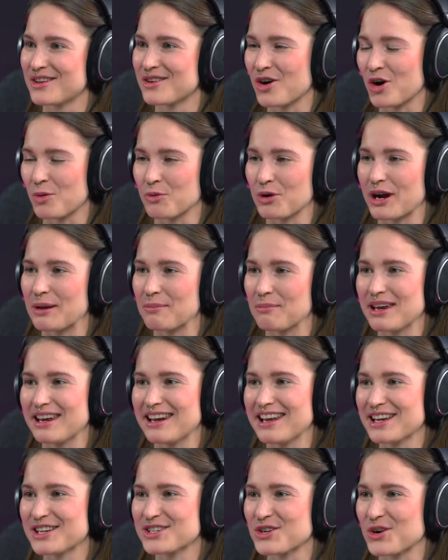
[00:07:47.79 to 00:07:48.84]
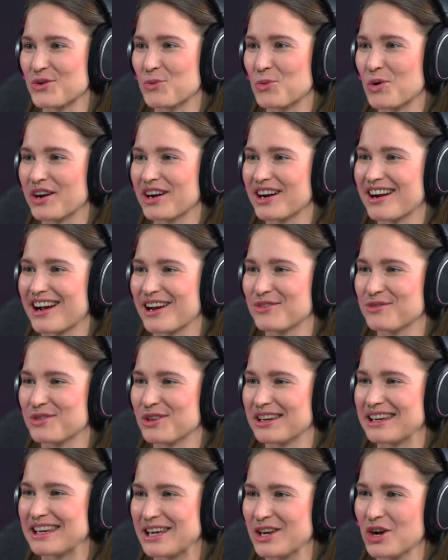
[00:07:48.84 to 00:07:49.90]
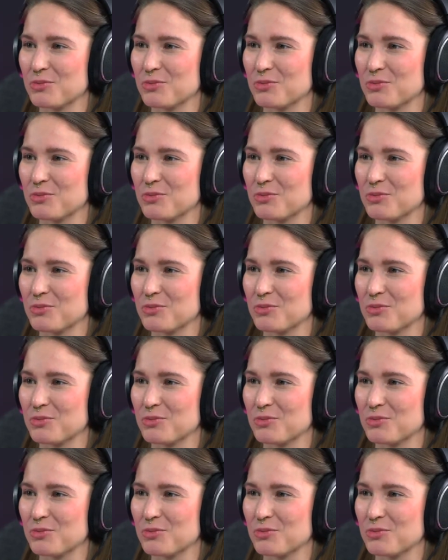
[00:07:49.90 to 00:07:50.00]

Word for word: operate meetings, or what are kind of the key